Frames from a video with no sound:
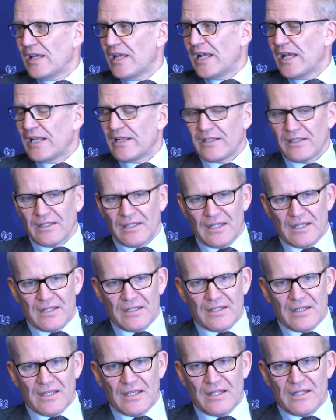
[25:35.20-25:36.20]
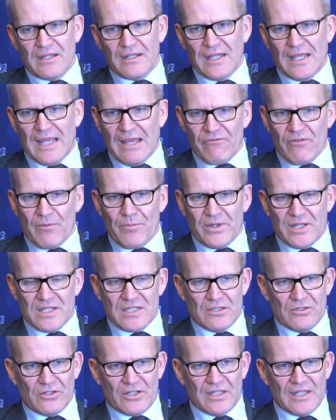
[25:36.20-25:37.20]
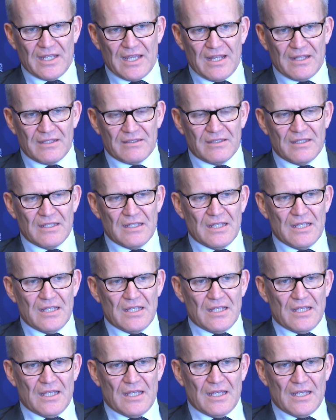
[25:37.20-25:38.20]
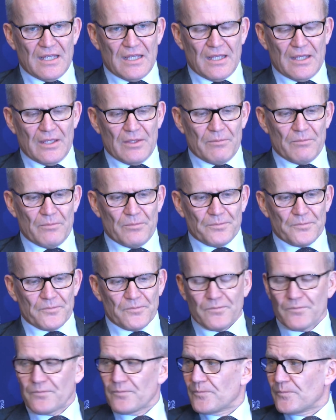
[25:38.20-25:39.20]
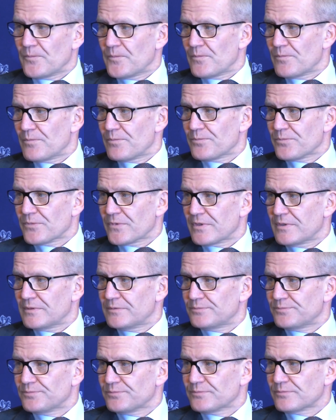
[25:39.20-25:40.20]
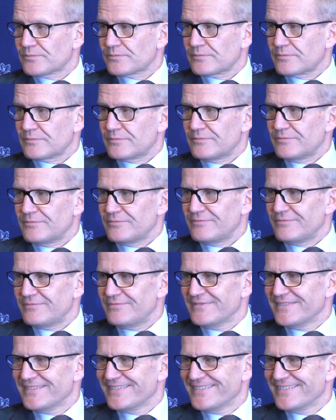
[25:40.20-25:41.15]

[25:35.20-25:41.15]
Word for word: and, and, and everybody's looking at um, it's very centralized though. What if this person gets it